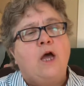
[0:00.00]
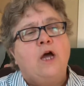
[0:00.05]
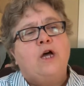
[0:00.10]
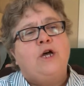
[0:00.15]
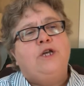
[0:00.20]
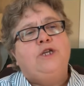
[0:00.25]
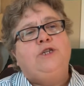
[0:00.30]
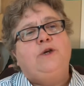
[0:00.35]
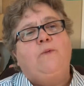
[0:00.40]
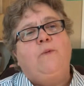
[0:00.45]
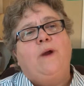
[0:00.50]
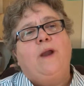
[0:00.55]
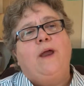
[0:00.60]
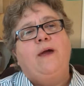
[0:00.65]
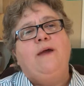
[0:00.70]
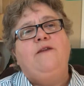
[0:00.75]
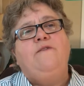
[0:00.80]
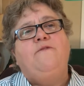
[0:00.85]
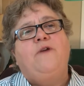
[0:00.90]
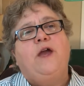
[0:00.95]
So what I
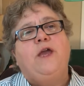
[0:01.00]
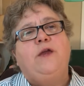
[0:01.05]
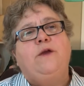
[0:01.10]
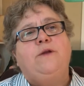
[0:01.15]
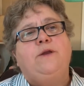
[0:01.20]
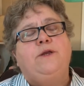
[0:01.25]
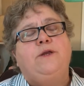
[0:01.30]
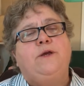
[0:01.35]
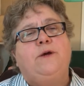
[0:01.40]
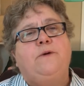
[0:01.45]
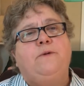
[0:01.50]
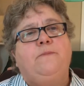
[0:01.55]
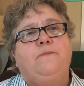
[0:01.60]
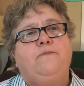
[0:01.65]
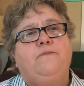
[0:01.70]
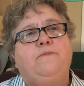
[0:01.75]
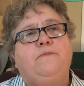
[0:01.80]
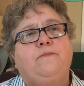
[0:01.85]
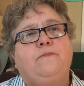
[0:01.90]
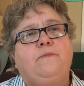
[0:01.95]
invite you to do
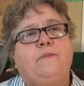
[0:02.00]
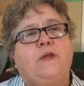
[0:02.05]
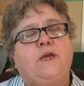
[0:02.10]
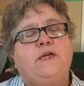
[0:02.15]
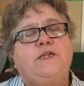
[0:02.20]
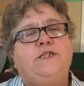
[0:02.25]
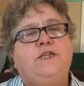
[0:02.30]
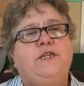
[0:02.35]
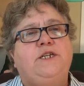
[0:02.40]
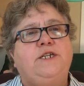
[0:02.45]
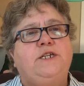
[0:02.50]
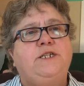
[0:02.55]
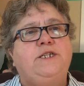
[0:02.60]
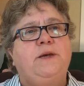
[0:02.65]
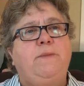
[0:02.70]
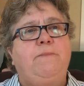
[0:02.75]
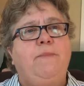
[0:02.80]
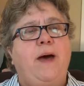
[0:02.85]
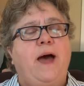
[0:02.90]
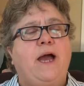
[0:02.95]
is to just
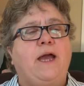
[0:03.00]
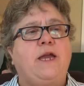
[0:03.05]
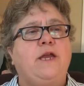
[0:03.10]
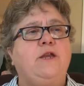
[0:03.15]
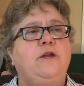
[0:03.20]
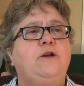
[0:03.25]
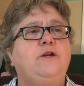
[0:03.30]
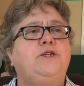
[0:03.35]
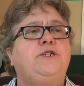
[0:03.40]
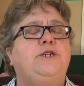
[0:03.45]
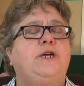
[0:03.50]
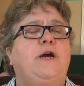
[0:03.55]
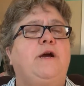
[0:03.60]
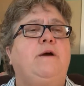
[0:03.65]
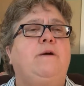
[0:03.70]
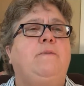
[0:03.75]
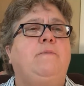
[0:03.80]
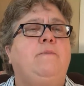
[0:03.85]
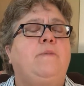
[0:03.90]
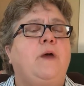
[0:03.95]
sit back in your
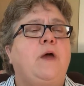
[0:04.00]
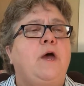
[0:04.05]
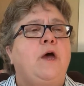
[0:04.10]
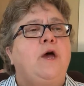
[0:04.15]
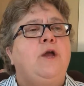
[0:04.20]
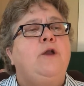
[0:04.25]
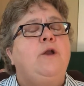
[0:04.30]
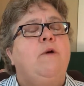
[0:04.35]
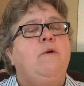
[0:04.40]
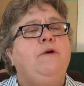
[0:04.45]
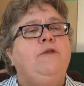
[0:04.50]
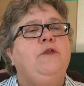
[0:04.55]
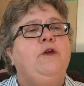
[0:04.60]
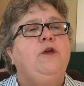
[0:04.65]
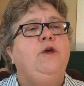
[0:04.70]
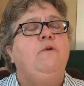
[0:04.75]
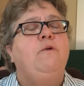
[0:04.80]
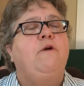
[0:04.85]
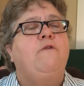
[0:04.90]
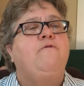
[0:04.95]
chair, knowing that
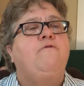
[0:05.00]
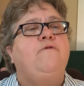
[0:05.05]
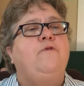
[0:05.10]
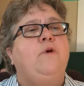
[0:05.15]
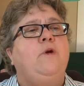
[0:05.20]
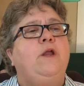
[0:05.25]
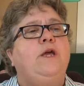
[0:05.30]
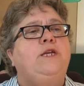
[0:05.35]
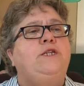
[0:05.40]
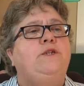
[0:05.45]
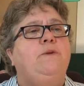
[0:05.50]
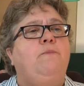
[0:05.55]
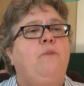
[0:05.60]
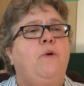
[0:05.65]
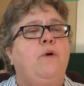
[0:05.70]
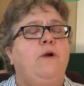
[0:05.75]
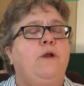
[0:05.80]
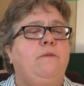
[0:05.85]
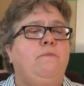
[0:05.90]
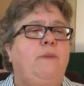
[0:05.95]
you are fully
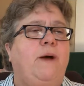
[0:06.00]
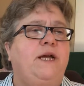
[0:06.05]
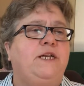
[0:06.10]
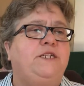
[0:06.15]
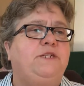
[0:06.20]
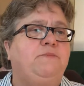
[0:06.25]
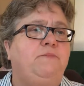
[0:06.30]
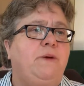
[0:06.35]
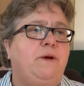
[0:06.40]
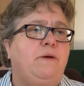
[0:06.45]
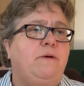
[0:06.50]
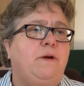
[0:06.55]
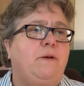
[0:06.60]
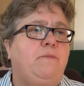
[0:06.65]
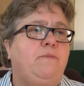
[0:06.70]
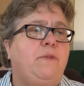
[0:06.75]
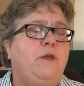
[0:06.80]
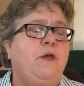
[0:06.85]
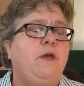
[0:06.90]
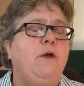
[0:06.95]
supported by Spirit,
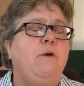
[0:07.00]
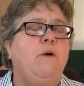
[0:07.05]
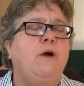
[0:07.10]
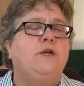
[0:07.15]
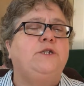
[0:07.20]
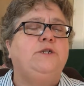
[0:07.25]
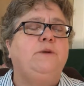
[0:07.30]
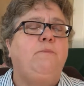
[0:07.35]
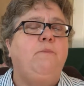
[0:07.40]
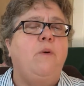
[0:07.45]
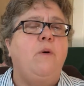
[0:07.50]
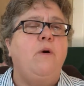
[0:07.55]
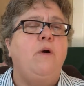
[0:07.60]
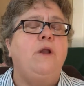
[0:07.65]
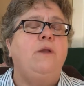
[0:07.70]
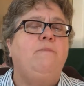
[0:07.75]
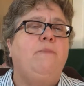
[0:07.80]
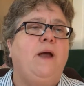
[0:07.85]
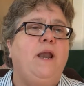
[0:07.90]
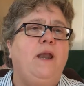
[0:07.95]
that you are
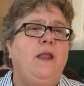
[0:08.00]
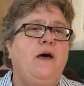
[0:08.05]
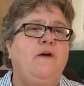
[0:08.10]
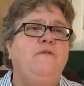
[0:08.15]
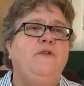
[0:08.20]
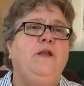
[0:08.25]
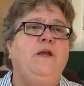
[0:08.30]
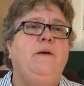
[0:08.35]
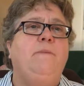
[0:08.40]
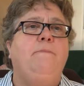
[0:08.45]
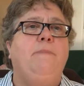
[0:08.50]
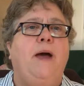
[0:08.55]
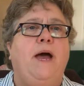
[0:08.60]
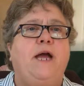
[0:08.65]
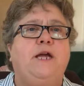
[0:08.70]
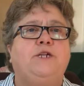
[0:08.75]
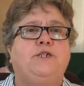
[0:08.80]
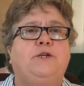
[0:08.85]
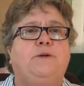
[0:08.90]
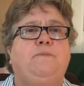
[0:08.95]
supported by love and
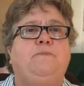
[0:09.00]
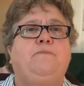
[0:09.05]
compassion.